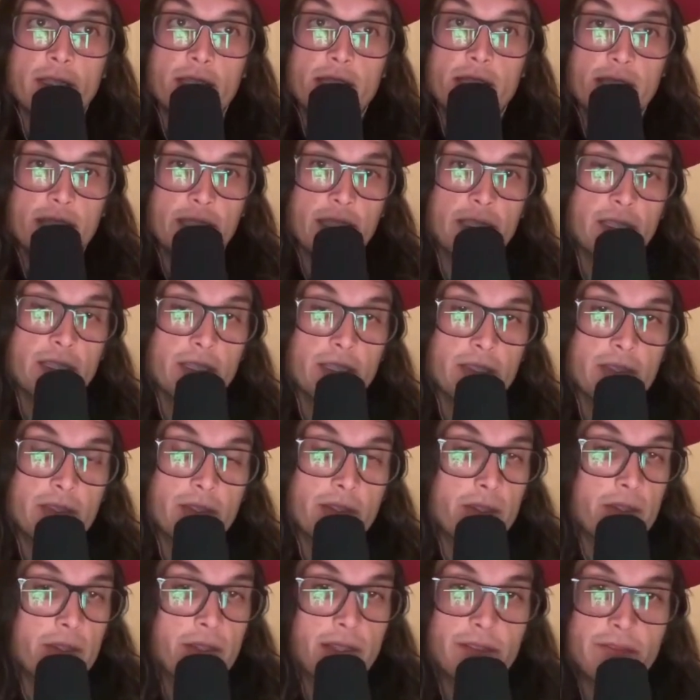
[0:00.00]
in
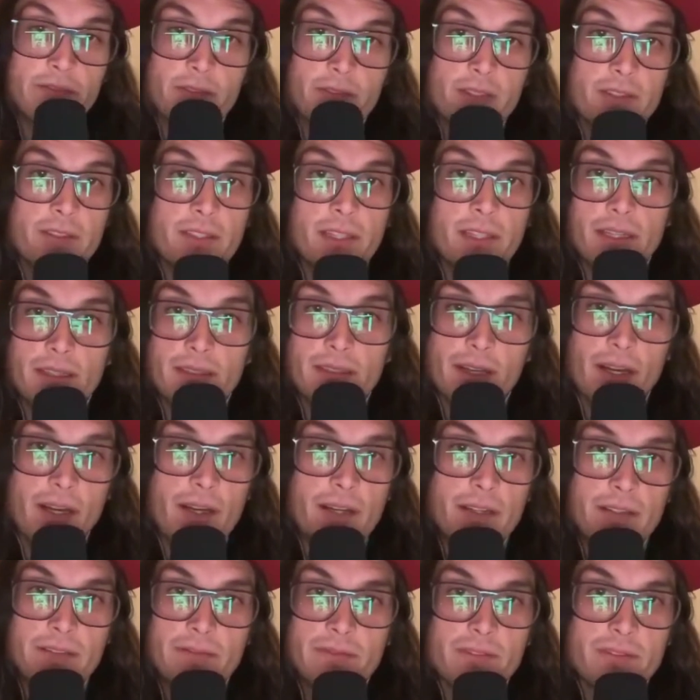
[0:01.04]
our everyday
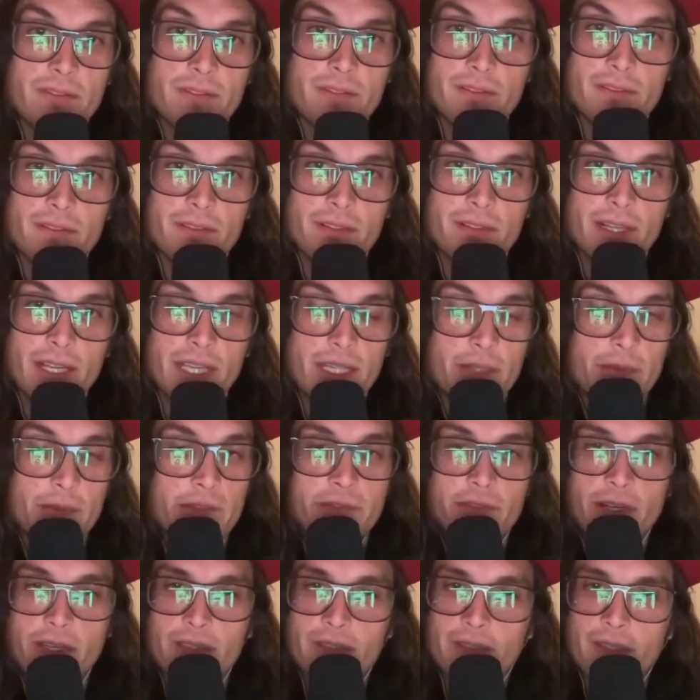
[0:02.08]
lives. How do we
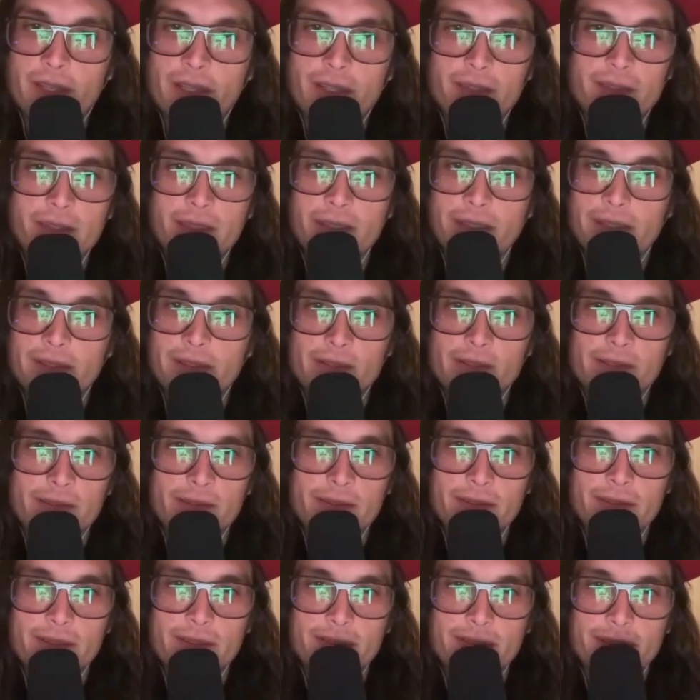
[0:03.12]
find God there?
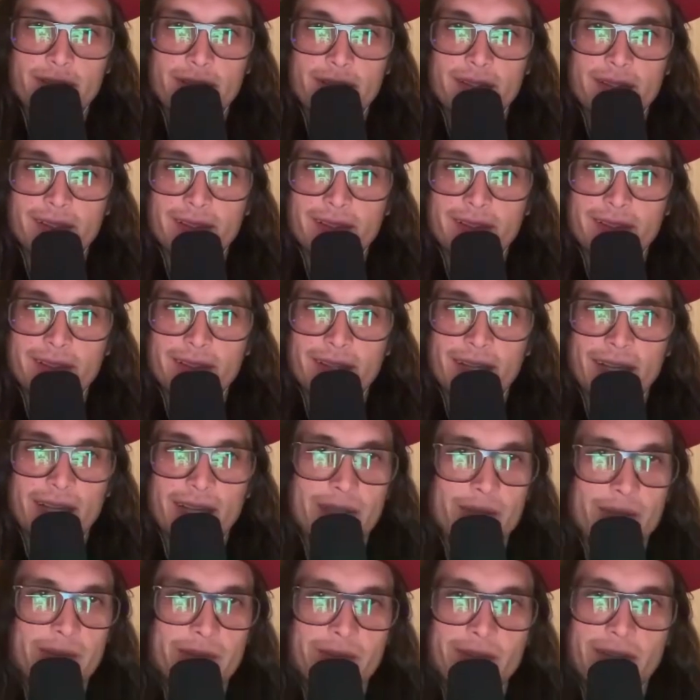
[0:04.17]
How do
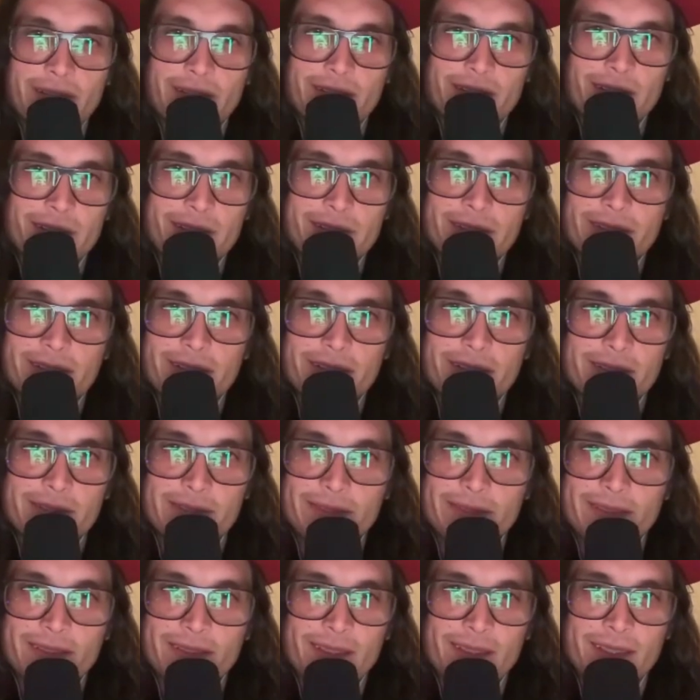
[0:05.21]
we find God there?
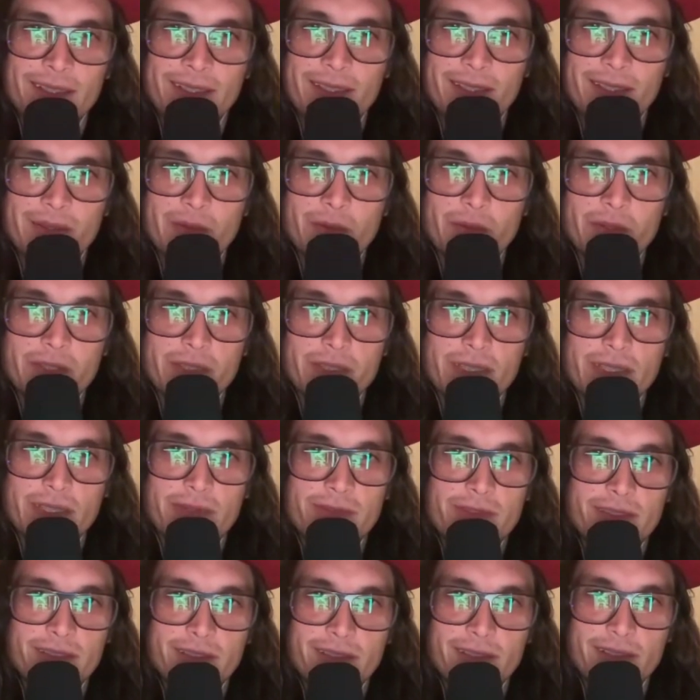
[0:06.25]
What a
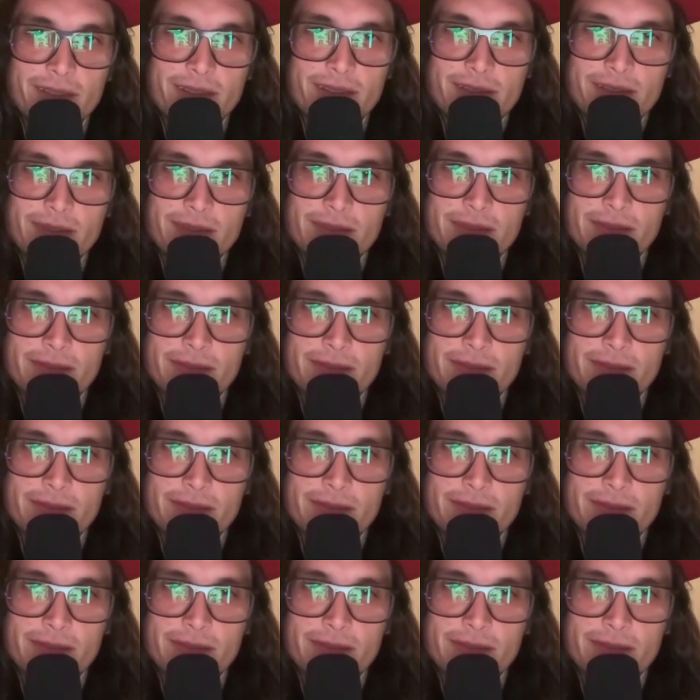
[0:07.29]
gift it is.